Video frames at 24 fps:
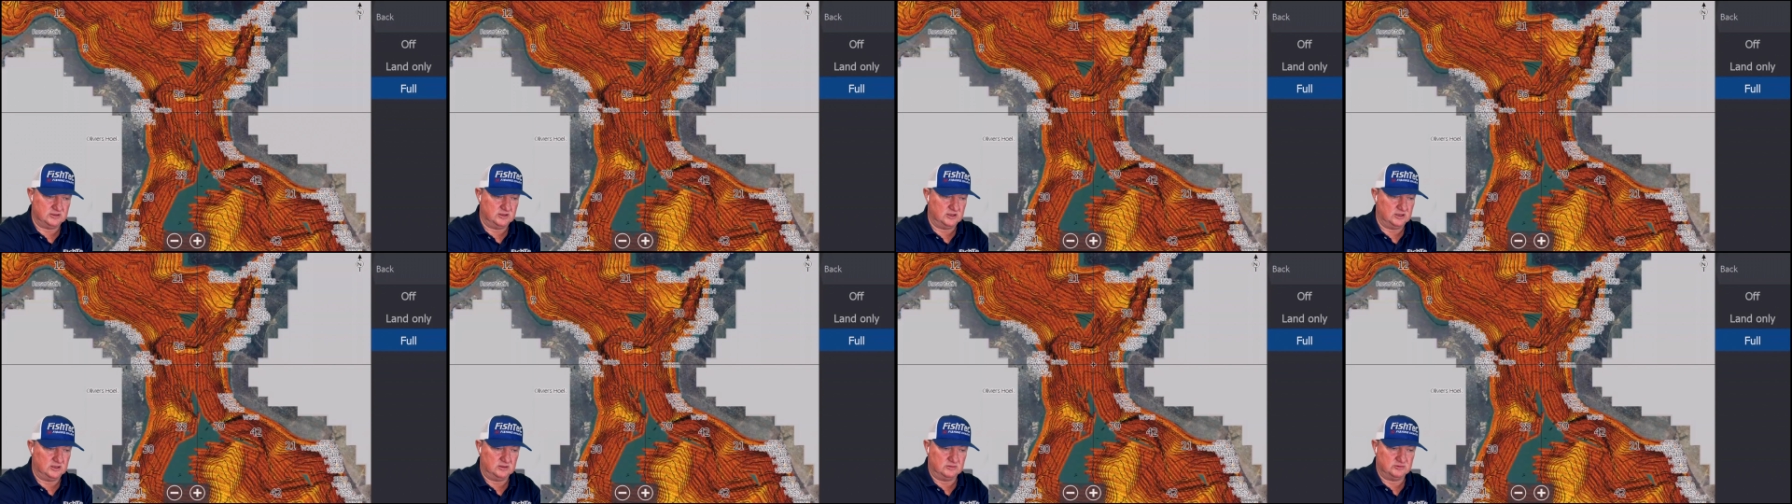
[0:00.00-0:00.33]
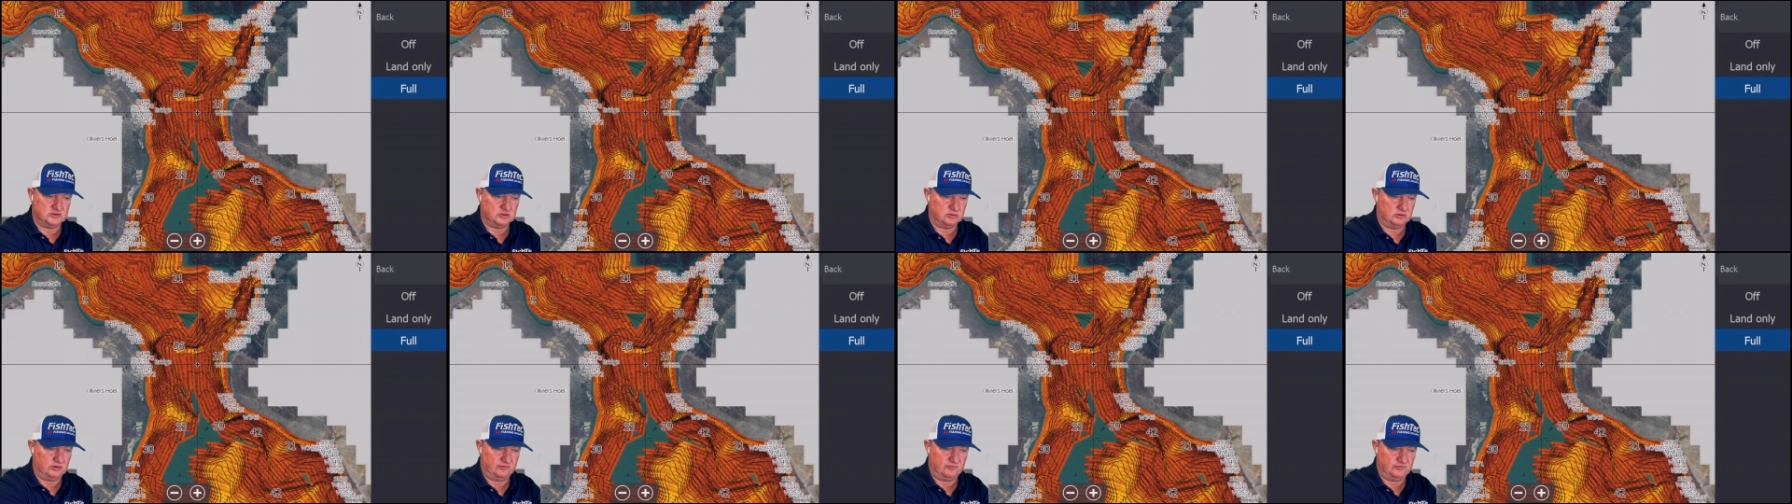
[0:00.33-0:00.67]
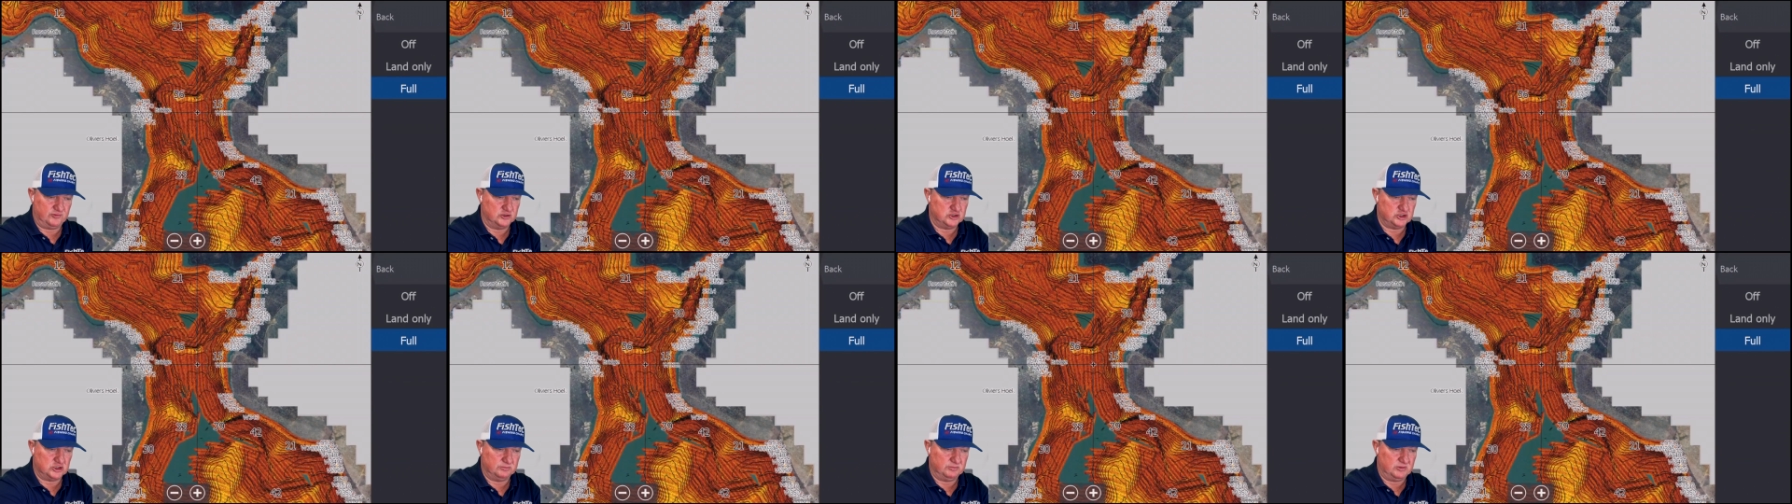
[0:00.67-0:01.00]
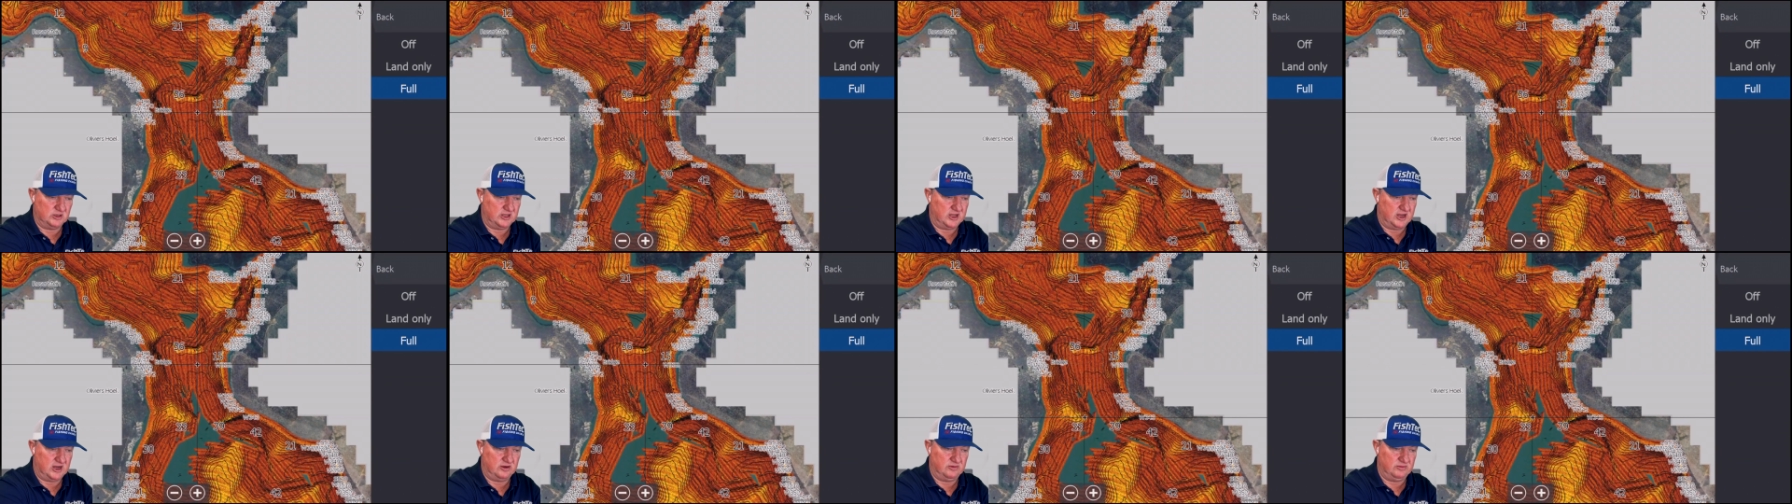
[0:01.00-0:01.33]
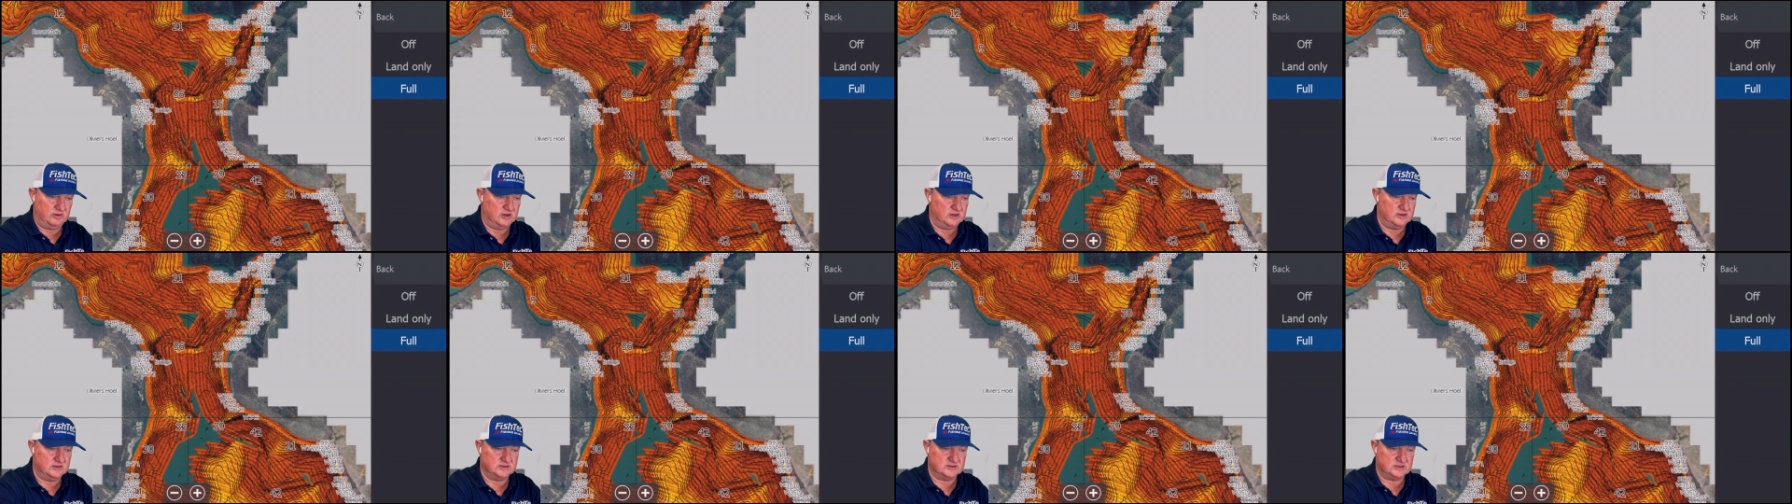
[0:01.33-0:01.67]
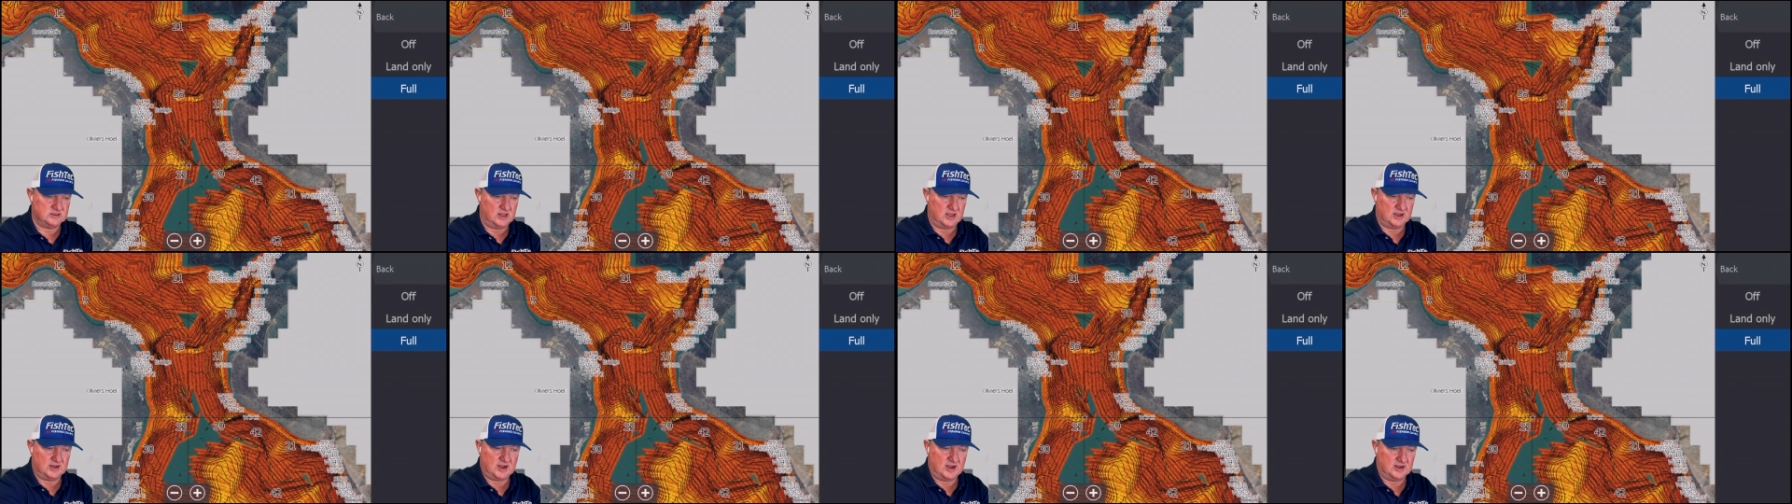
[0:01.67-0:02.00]
the sort of fishable areas
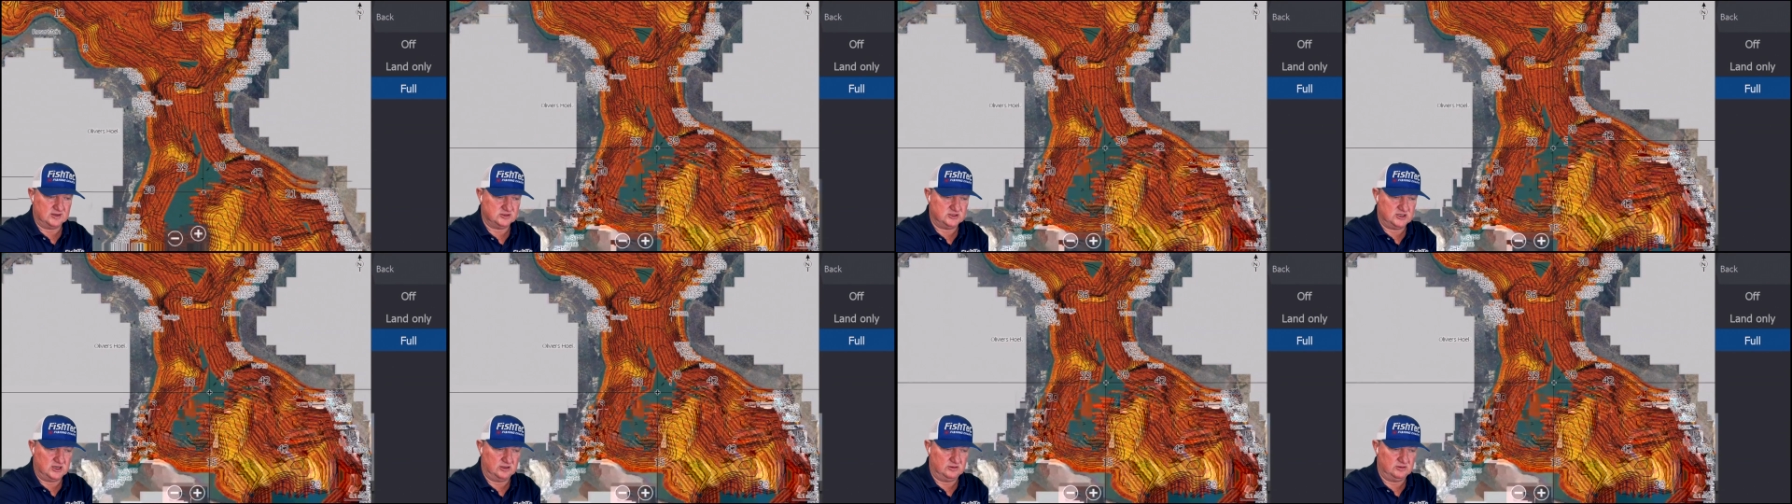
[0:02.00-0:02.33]
like out here.